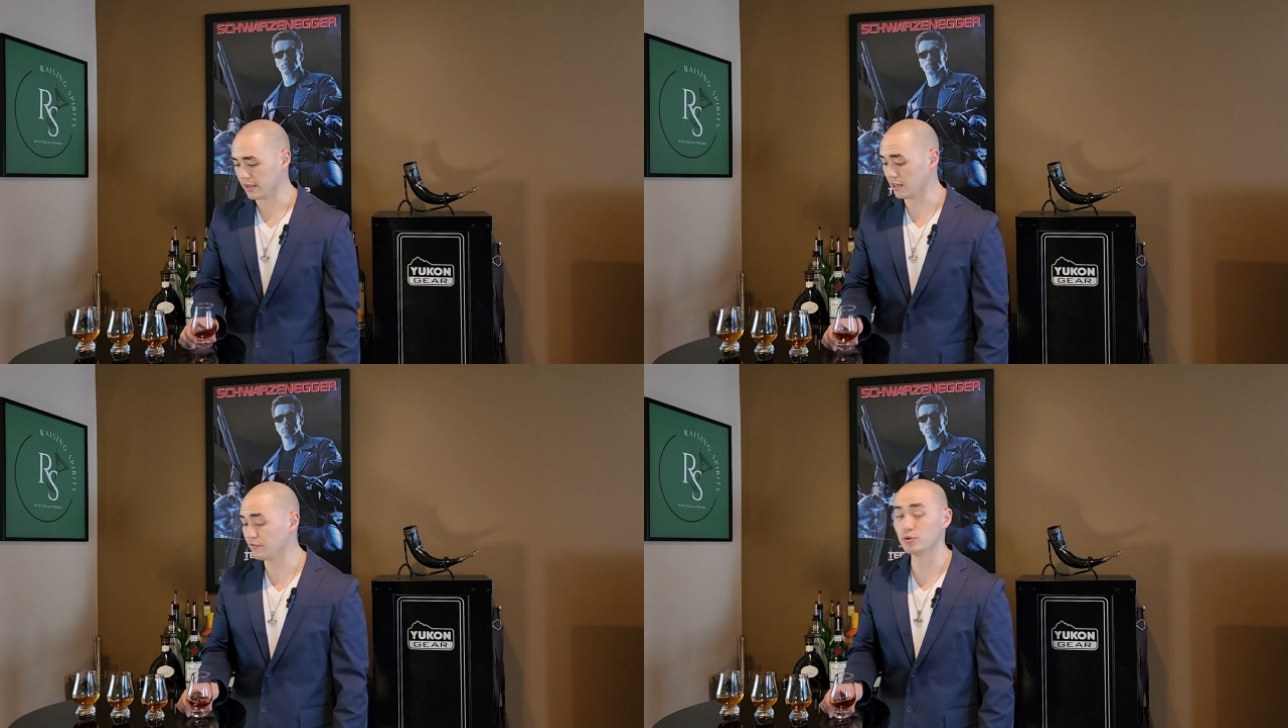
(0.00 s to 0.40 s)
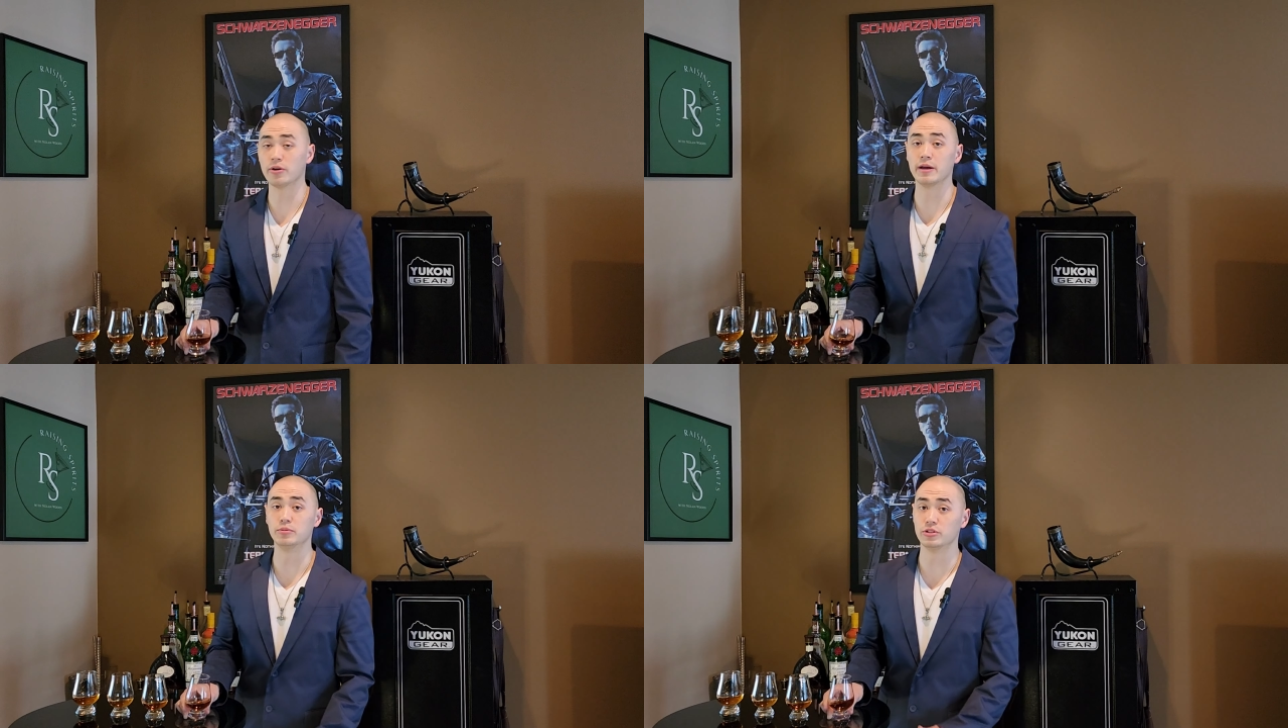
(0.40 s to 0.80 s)
if you
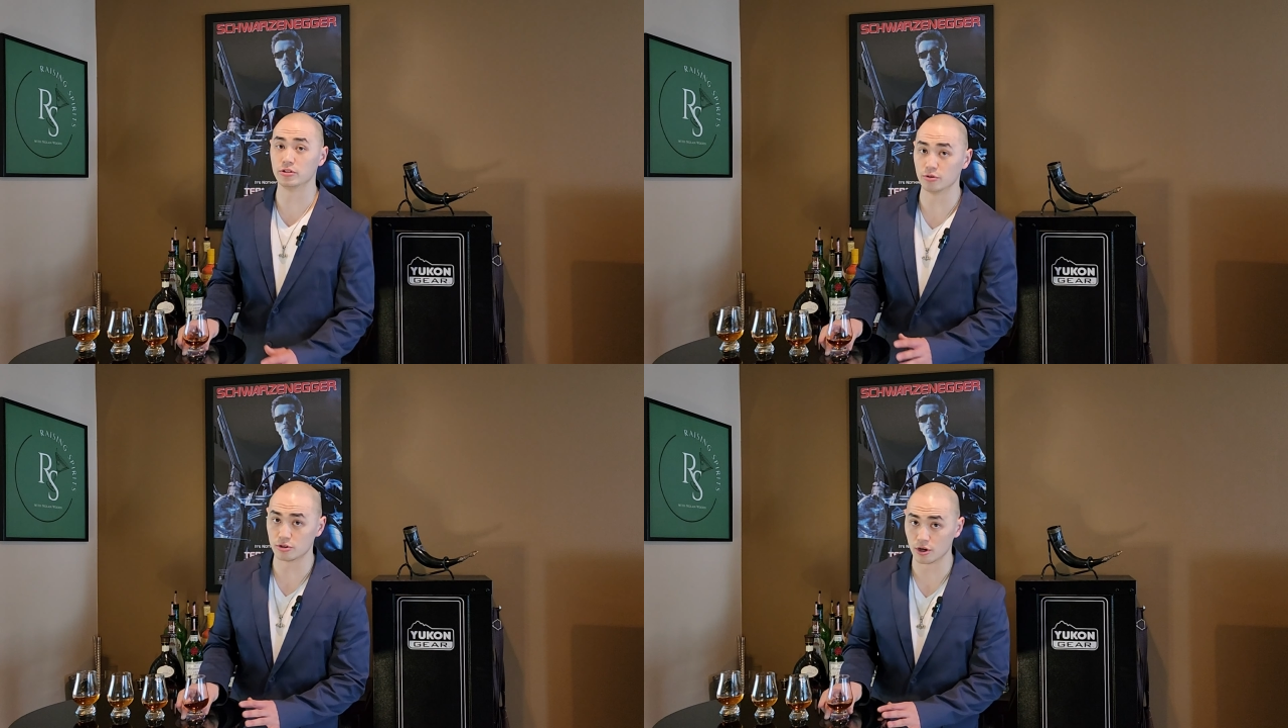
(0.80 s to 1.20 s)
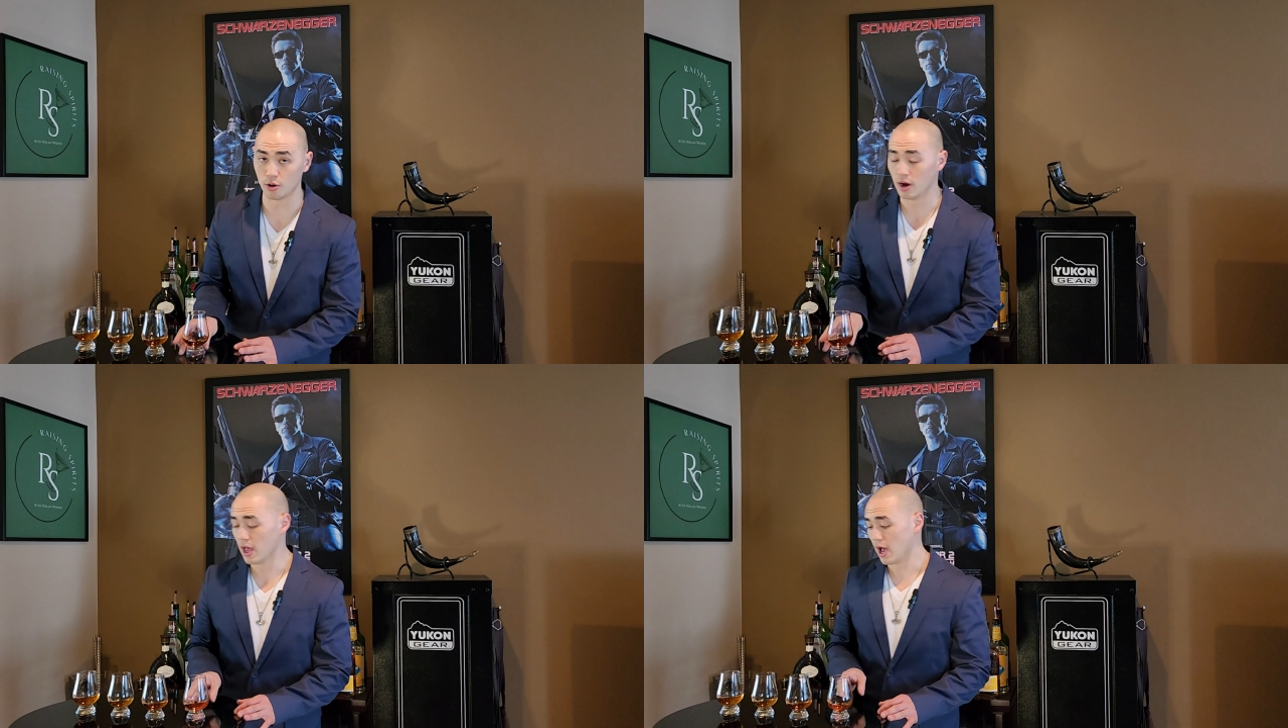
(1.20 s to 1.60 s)
are able to do
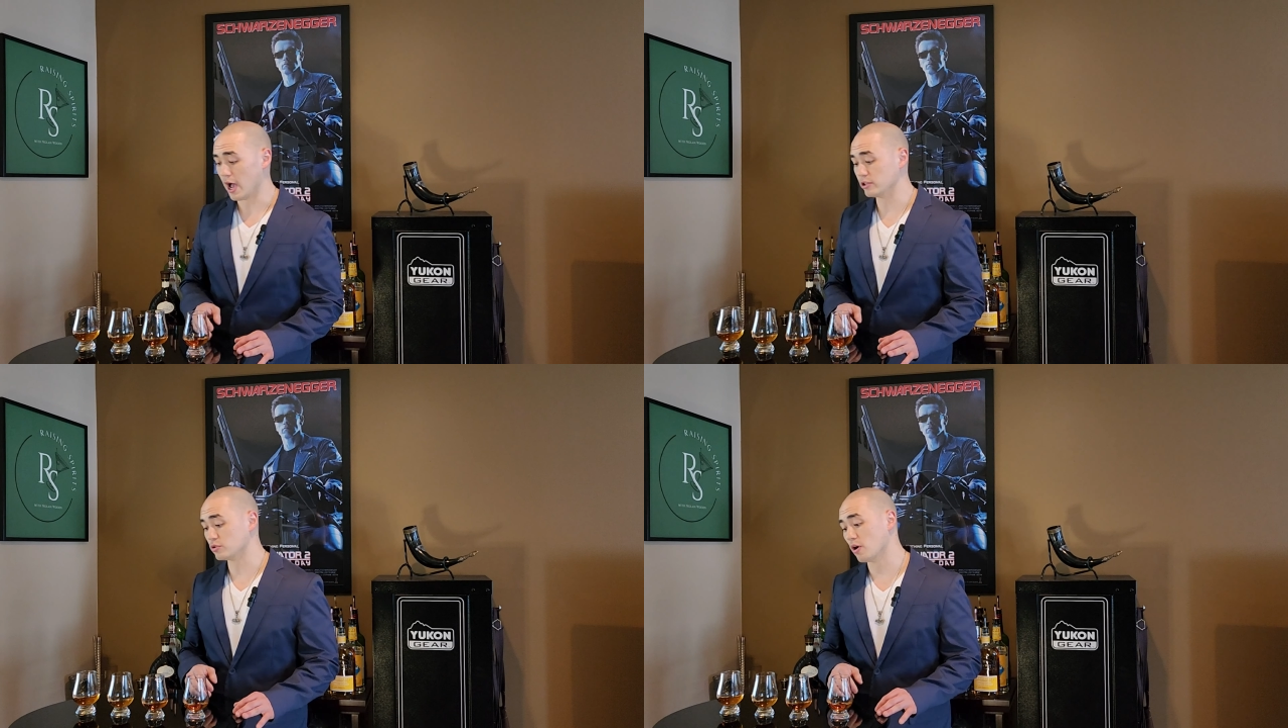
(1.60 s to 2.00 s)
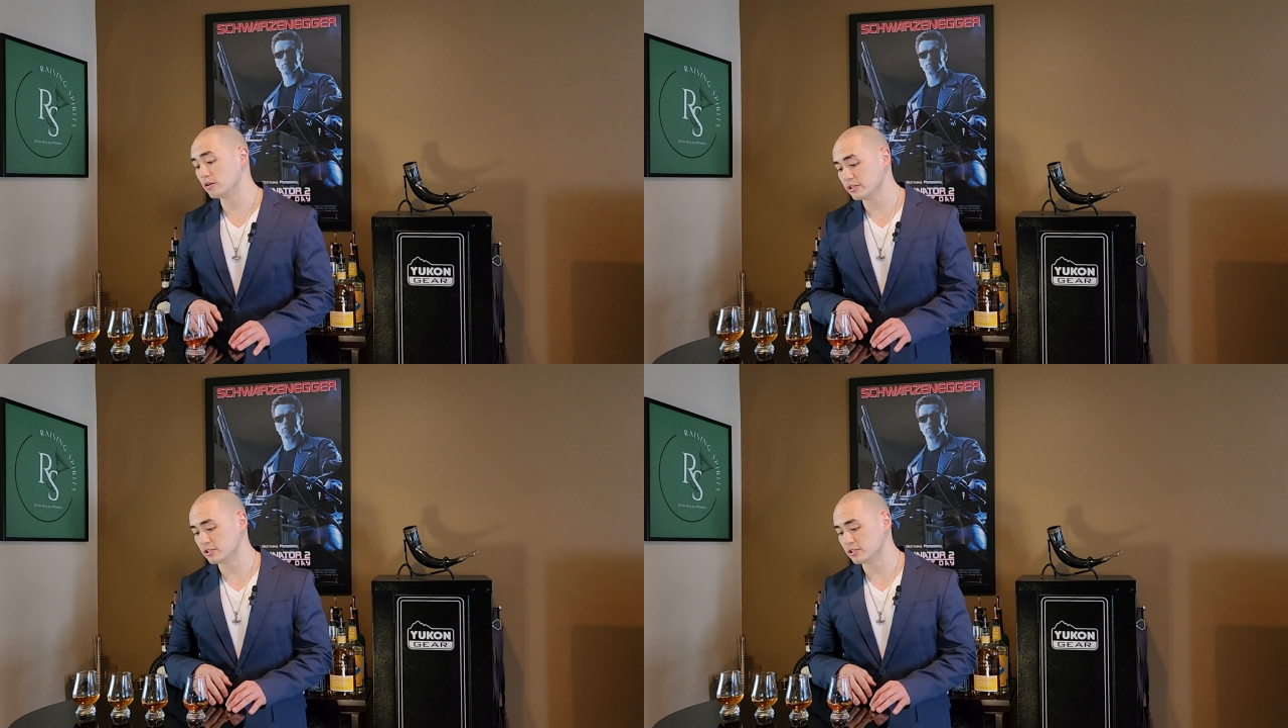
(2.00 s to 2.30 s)
so, I strongly